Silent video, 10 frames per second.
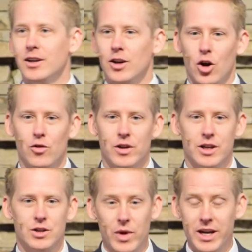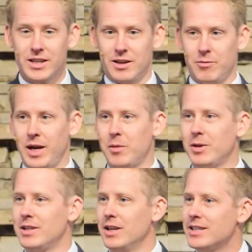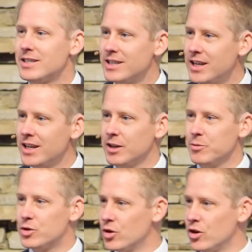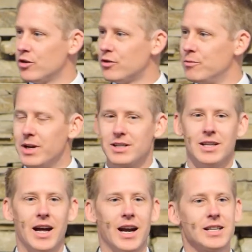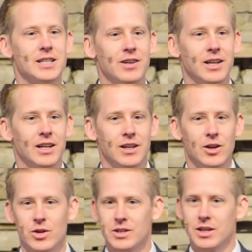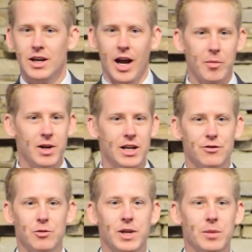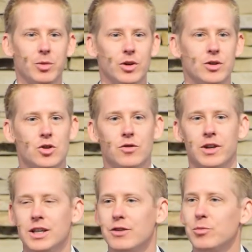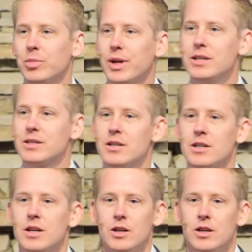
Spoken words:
over these weeks, I've been able to see and observe much of that activity and notice how many different people are serving in different places,